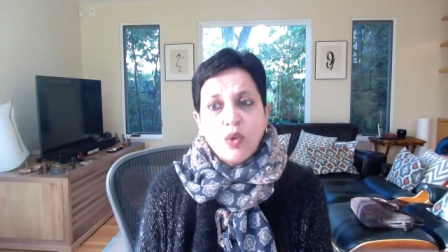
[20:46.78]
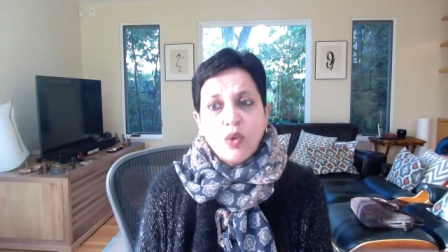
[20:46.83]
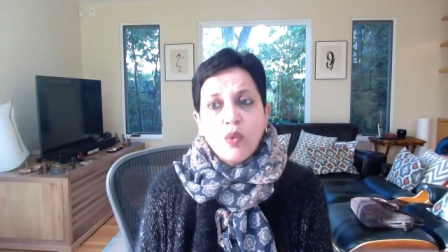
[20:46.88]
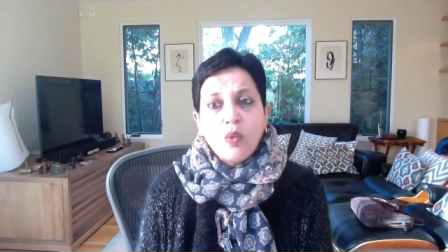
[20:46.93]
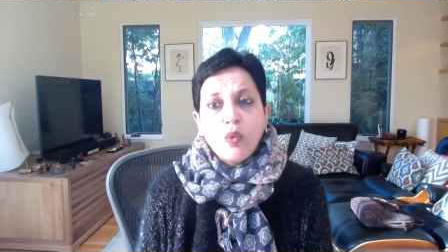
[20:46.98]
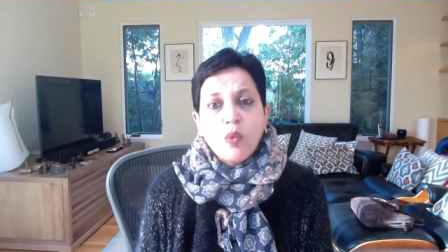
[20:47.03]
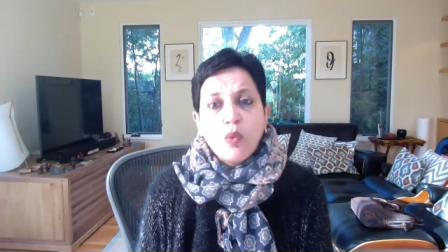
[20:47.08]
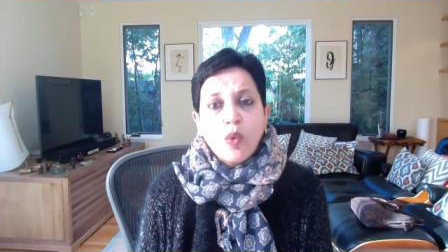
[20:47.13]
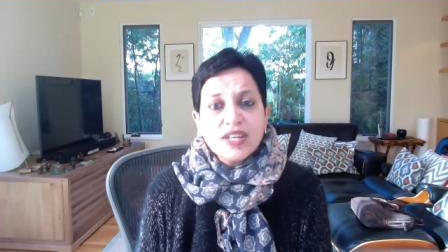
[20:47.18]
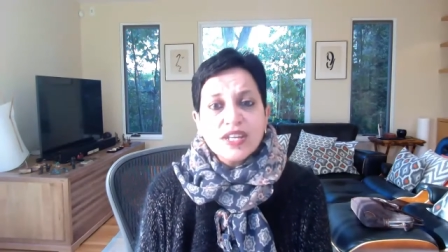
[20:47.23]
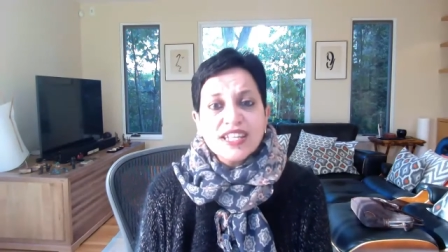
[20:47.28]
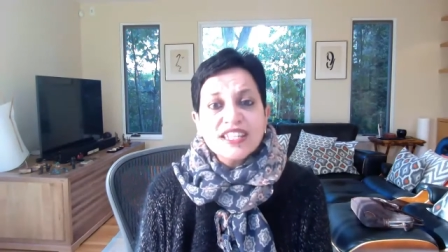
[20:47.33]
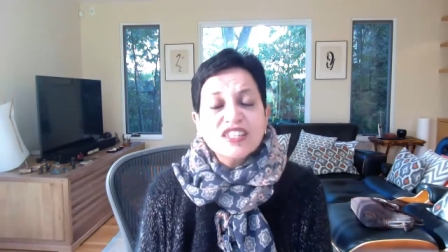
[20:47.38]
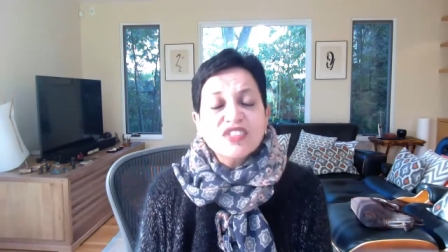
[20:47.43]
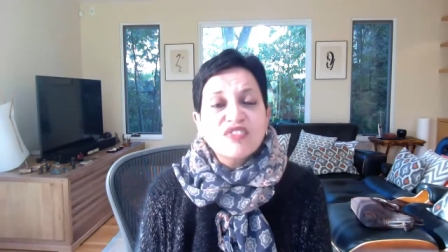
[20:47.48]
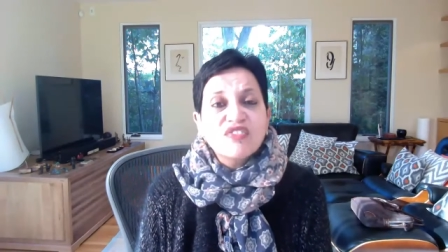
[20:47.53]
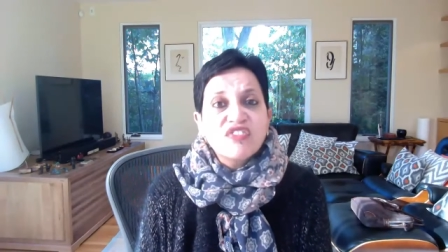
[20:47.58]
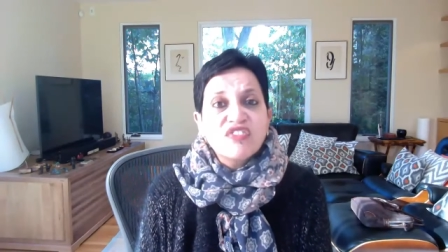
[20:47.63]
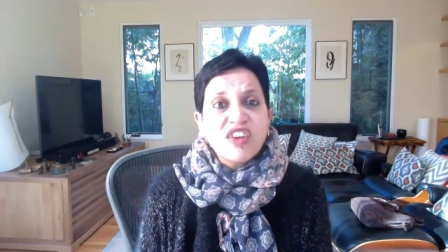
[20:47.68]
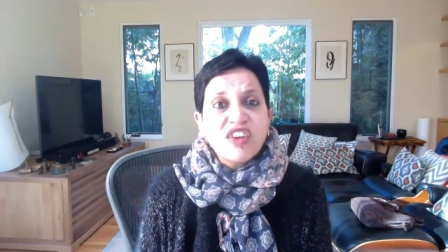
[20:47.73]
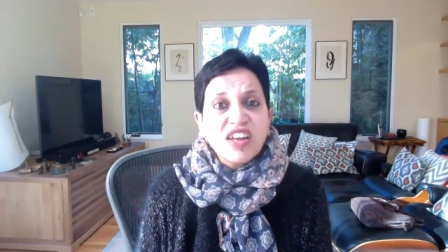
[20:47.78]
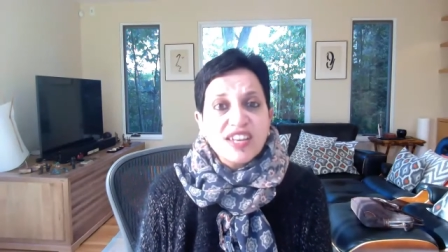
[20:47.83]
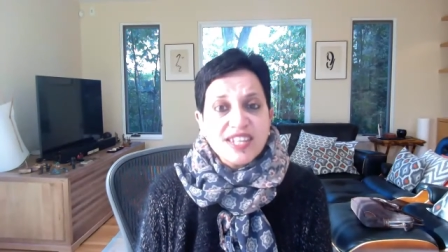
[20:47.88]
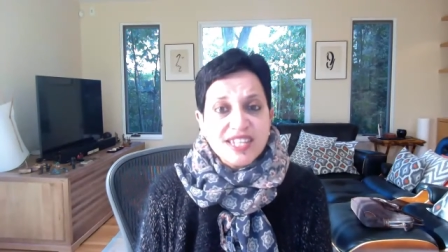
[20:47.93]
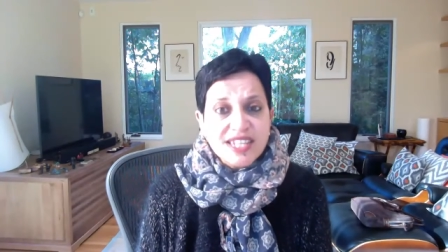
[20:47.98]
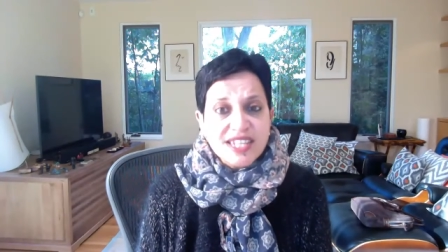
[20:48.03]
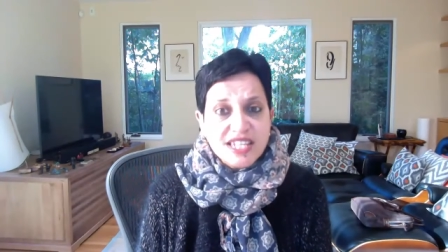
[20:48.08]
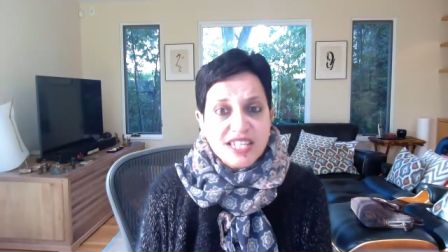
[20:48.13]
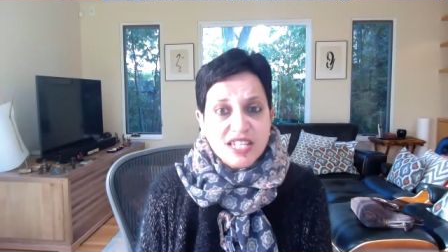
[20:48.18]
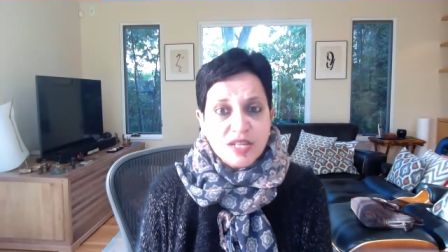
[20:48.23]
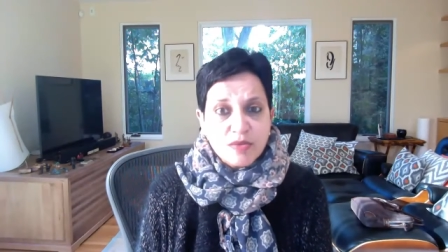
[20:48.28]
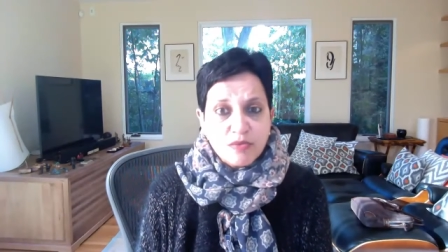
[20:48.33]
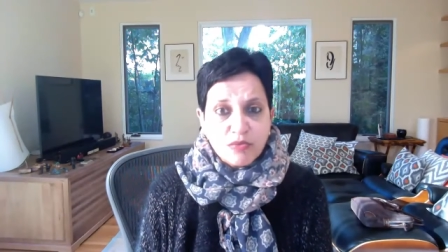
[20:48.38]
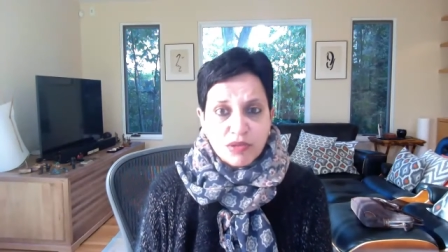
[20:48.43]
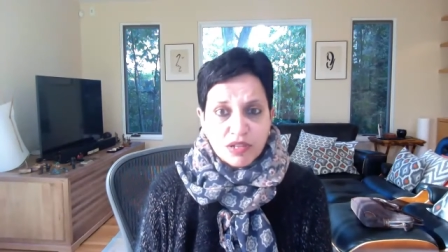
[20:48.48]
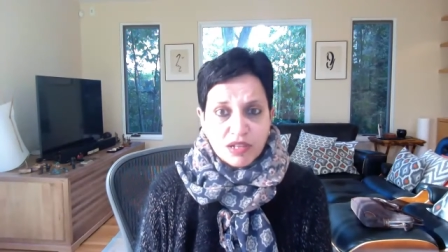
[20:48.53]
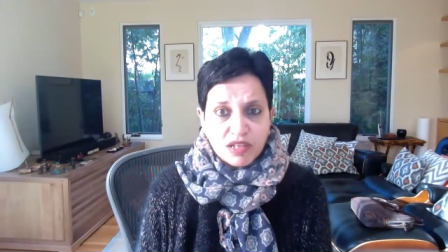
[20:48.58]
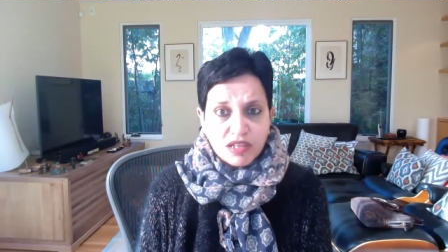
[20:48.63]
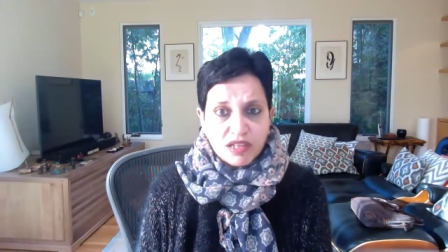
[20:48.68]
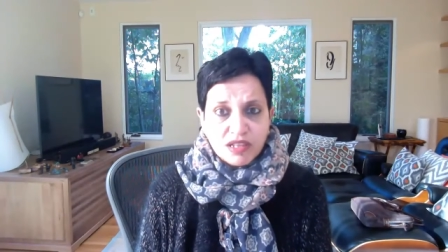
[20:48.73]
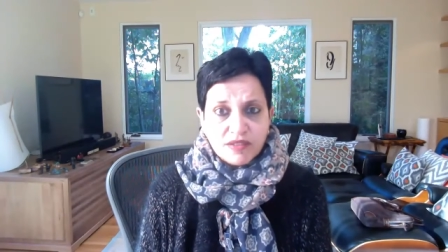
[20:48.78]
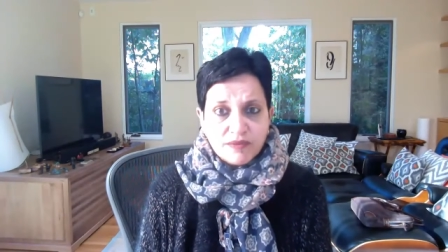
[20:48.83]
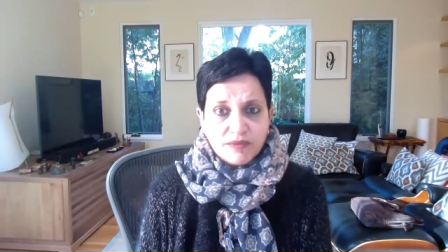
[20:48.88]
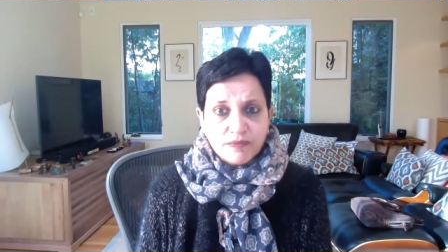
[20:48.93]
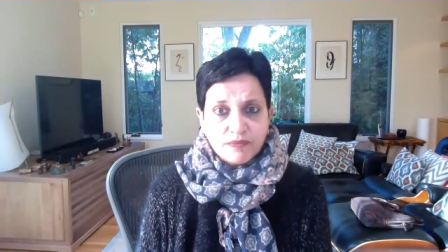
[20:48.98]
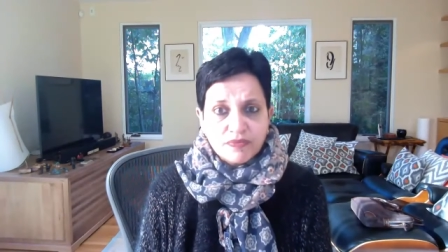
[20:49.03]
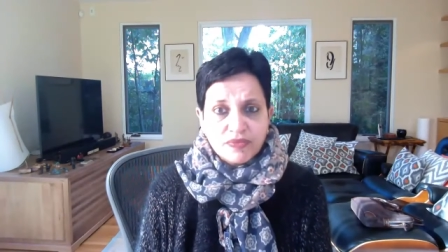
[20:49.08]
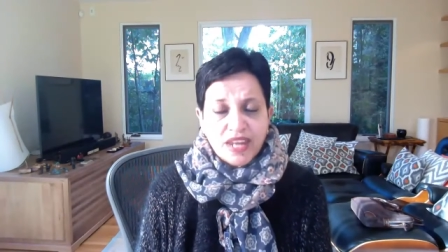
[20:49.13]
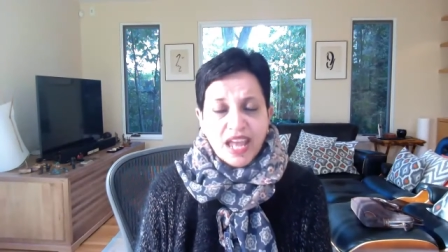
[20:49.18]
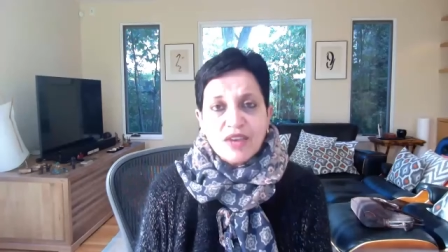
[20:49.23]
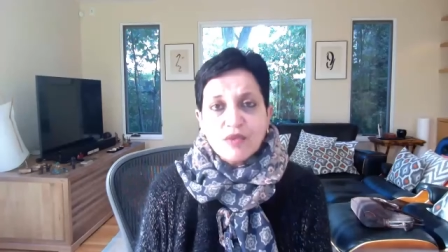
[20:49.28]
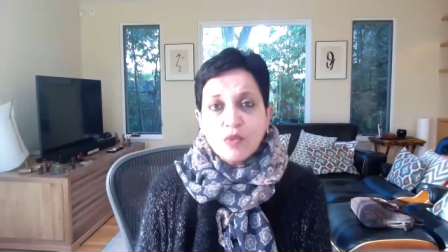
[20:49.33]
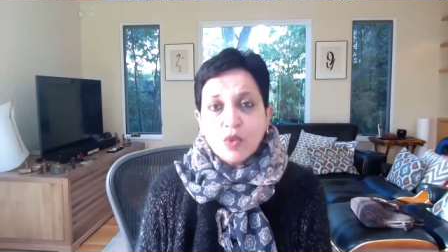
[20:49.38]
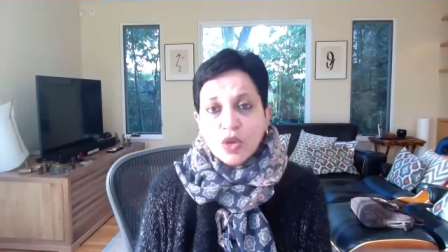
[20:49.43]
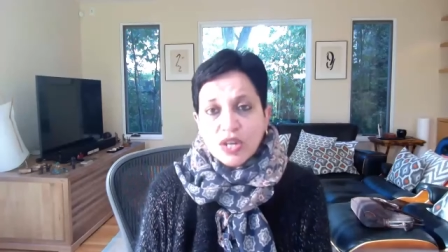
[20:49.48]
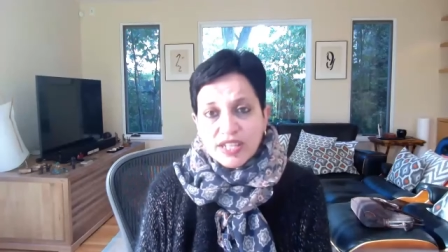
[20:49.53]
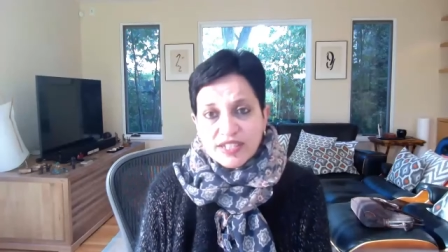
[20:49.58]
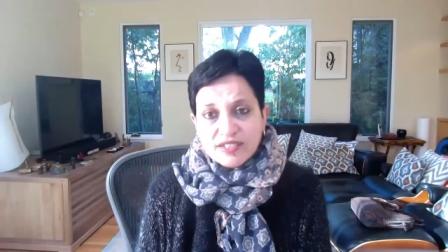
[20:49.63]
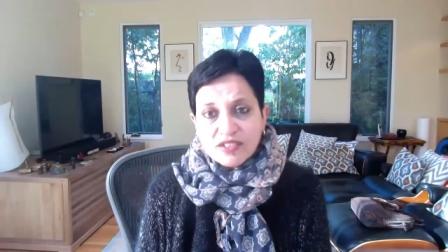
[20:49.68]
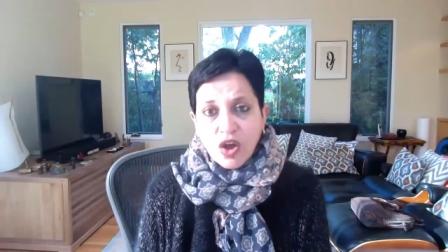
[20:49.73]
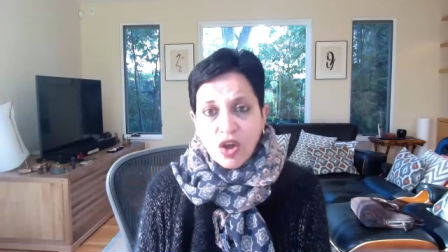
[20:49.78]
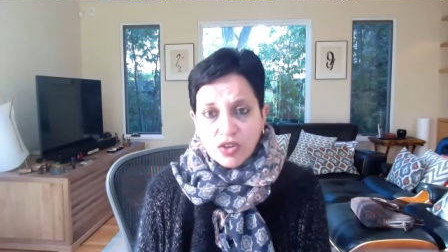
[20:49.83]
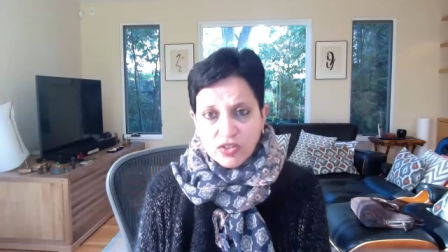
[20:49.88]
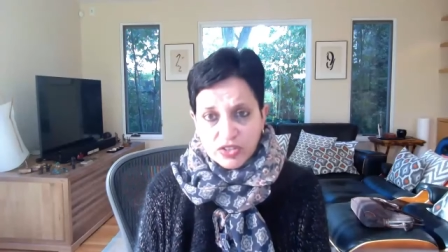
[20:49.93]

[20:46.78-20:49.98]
what is fundable and what is not.